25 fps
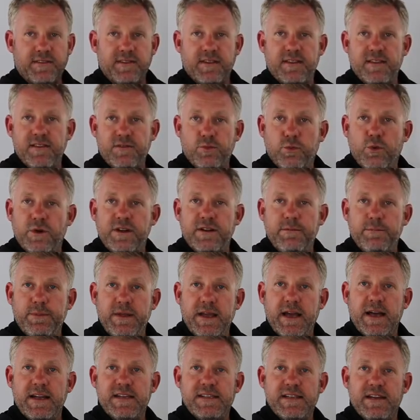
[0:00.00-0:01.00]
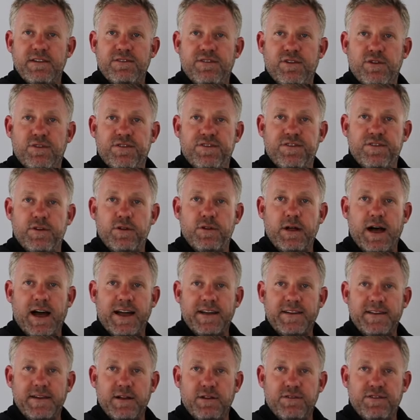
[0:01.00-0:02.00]
So this wouldn't be ideal for
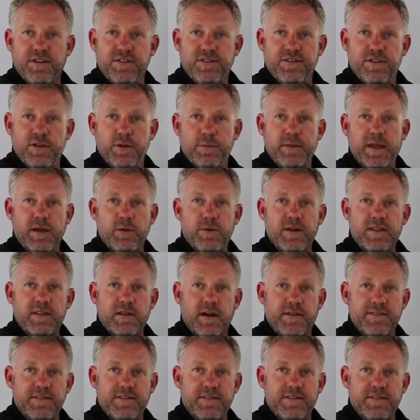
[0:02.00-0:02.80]
filming with.